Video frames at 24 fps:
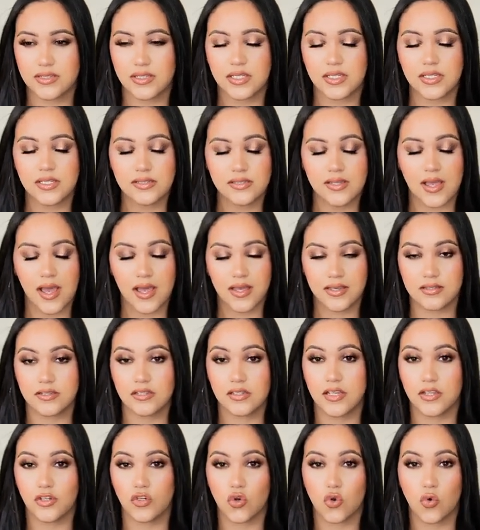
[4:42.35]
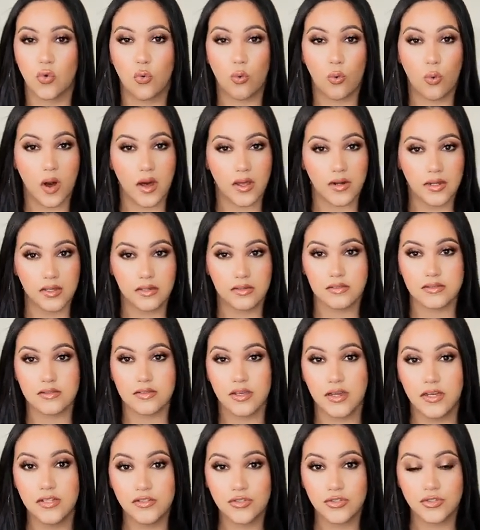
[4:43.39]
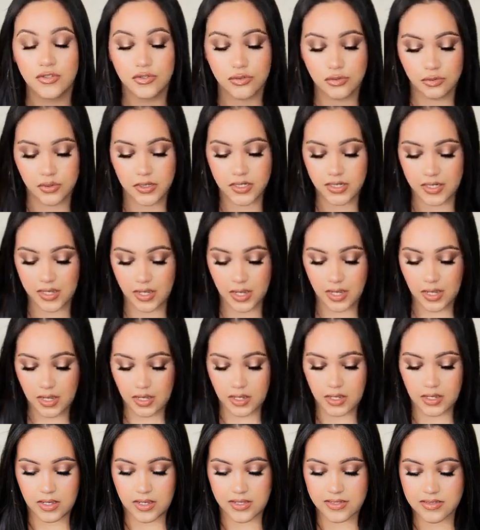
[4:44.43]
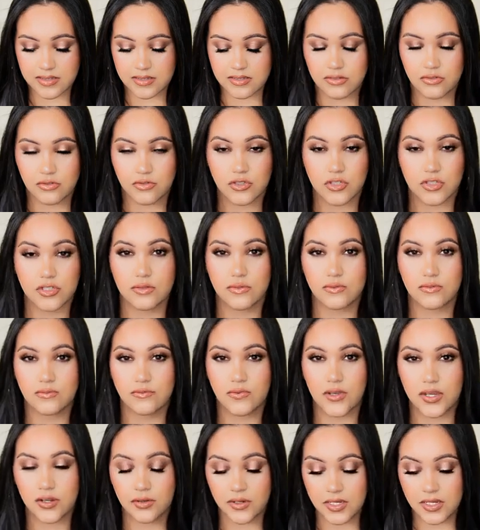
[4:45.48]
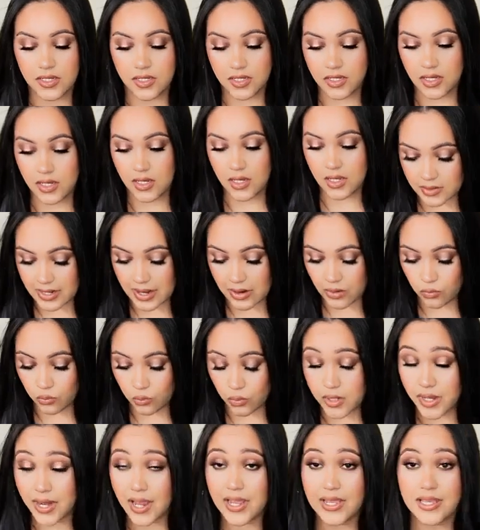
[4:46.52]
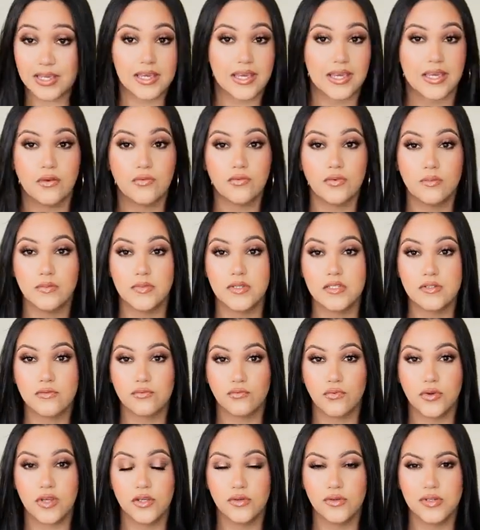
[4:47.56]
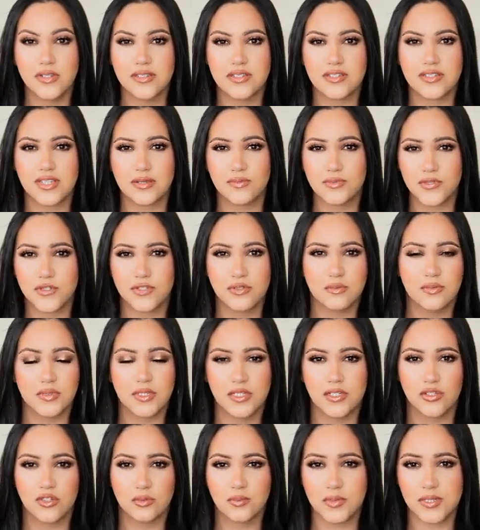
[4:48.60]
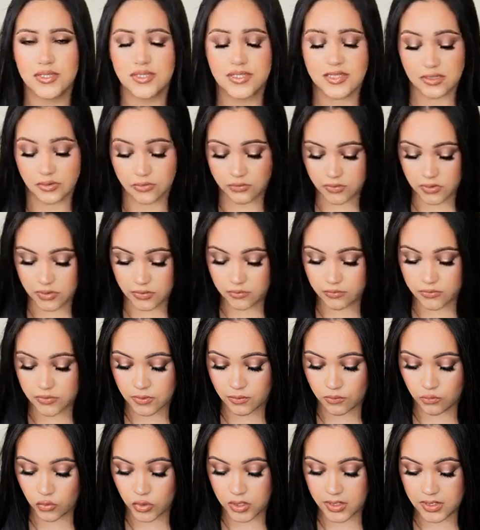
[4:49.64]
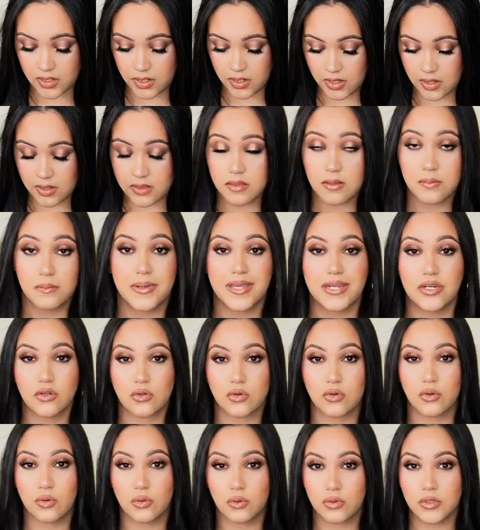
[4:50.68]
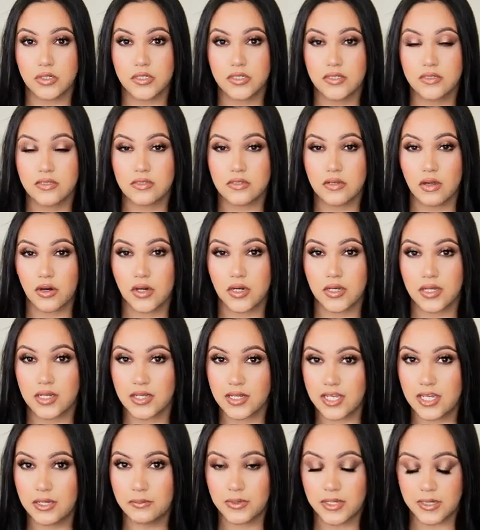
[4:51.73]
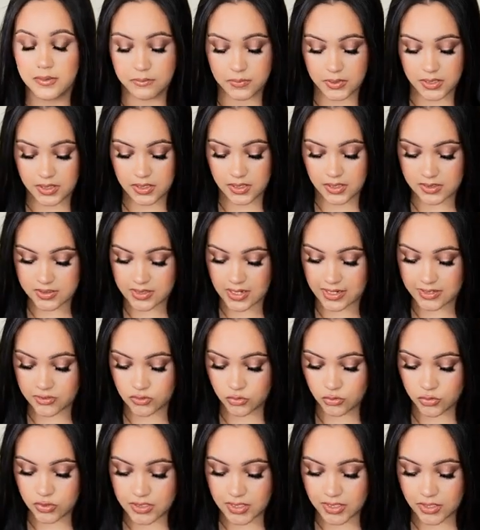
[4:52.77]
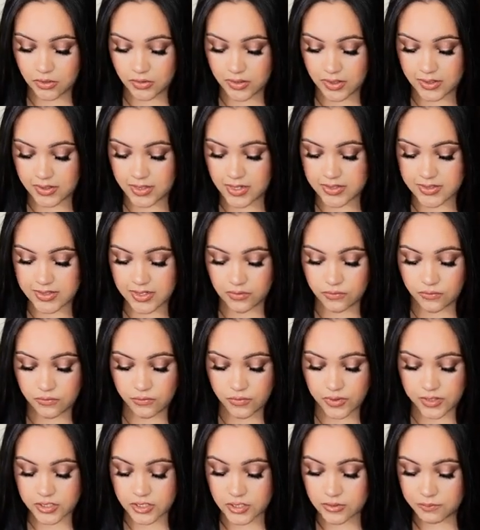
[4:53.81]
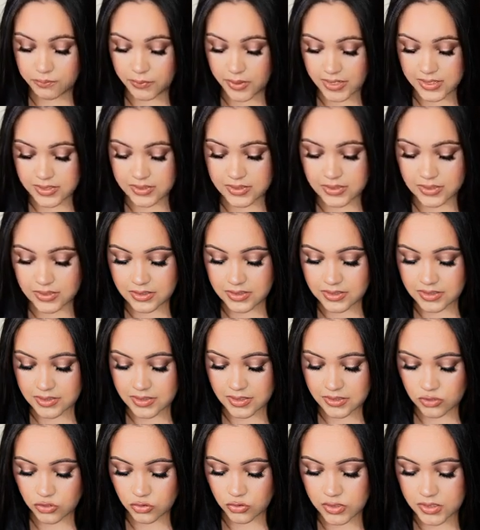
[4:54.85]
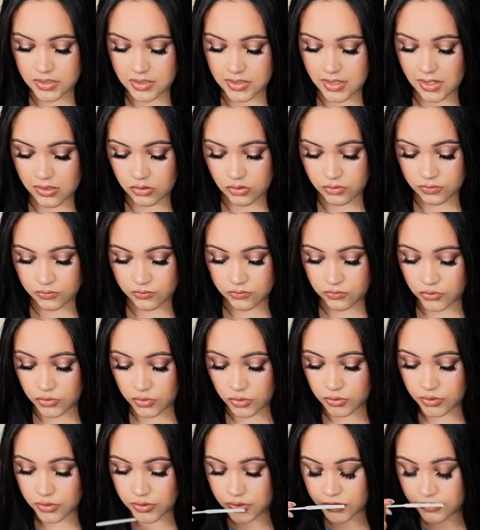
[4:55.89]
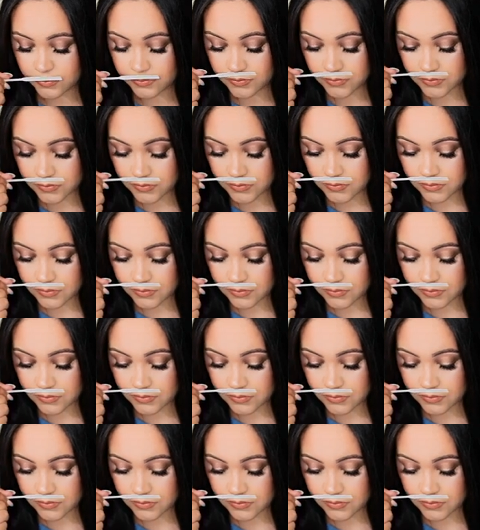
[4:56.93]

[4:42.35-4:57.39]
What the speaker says: This has an aquatic touch to it. It's just very... Now, what I get from this fragrance seems to be a little bit different from what the main accords are claiming, because I do see here that they say fresh, spicy, citrus, yellow floral.